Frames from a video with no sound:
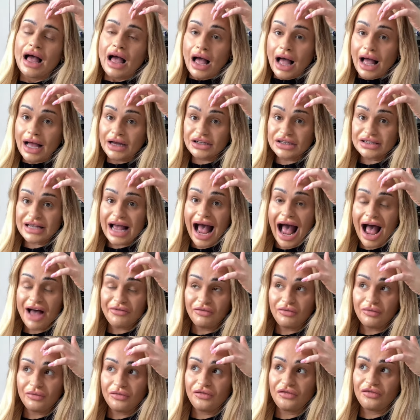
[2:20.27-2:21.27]
I just
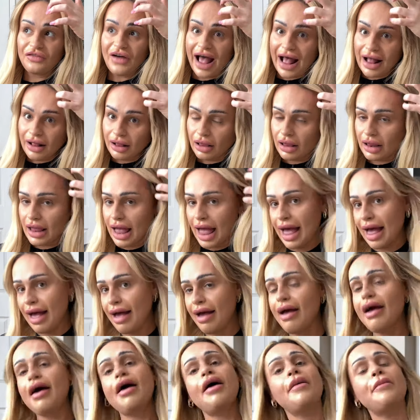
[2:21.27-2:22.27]
haven't felt
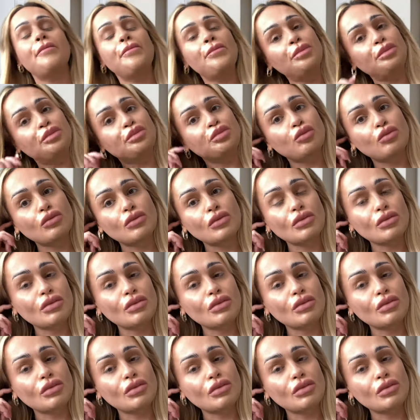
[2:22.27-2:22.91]
um,